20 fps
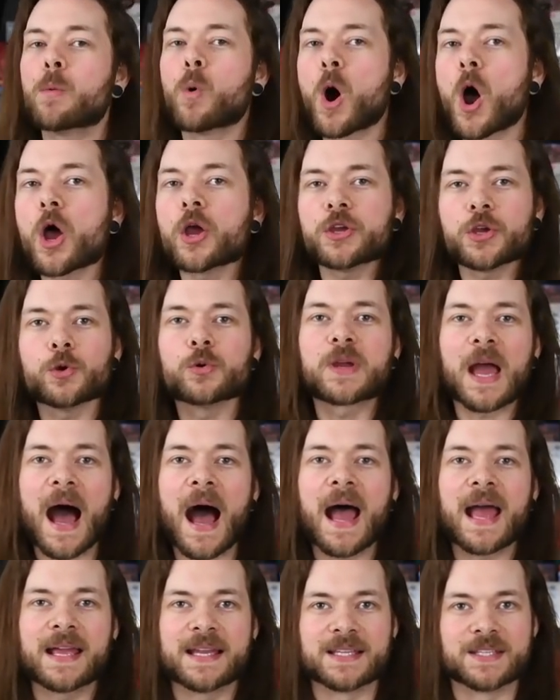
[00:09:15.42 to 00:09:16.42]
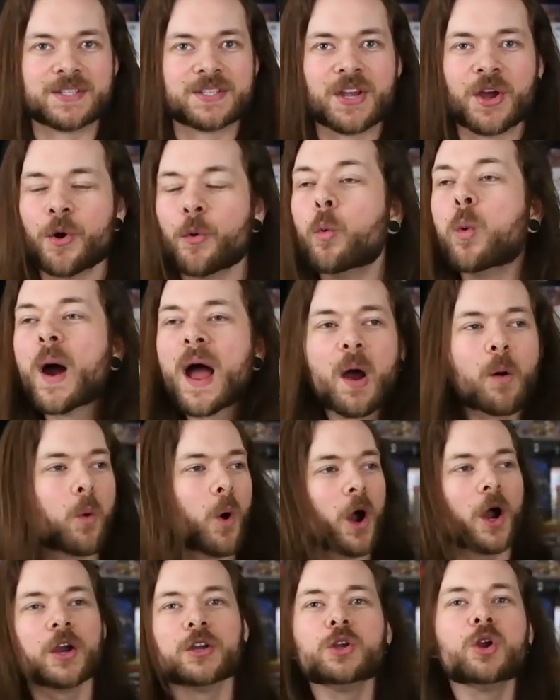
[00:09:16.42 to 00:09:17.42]
were you guys? Where
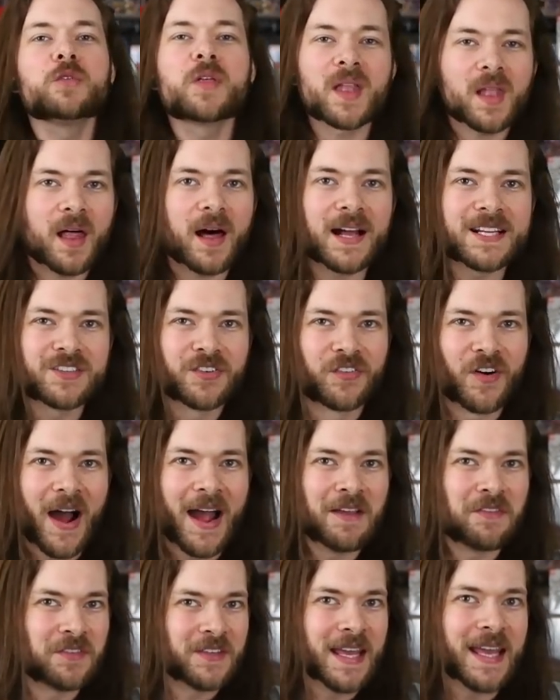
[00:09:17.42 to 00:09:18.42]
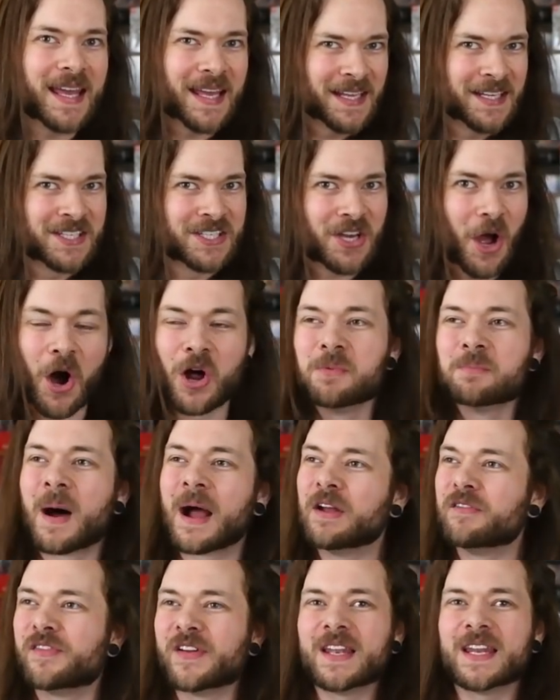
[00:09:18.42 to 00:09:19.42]
were you the last five years on
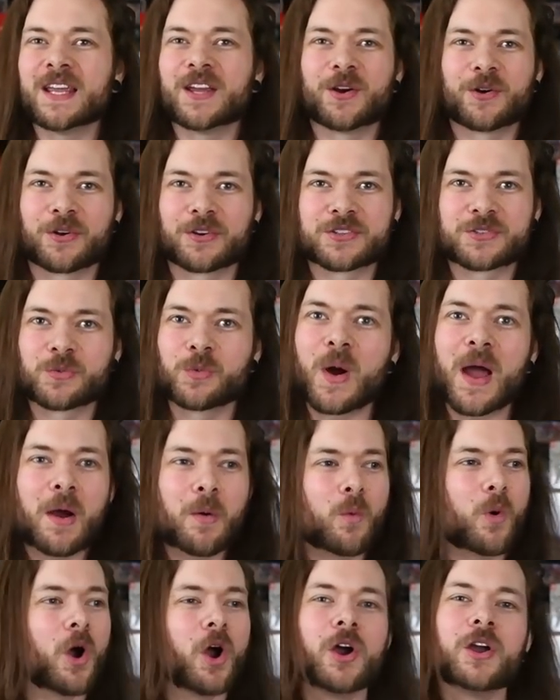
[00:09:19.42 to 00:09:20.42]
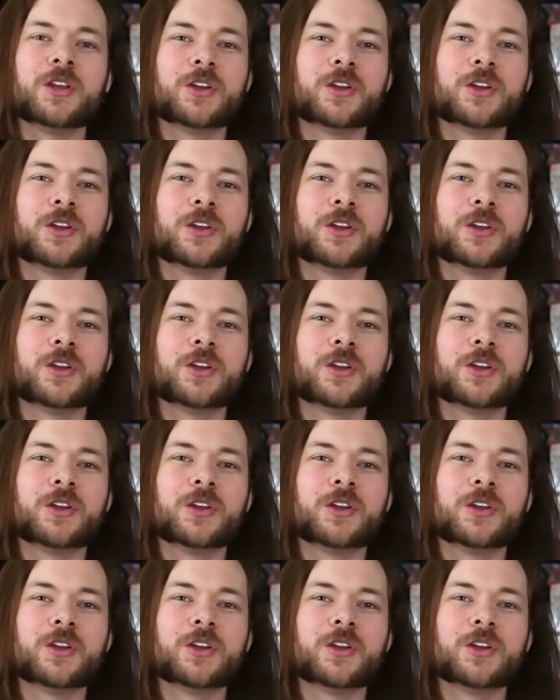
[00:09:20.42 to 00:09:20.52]
my videos? Where were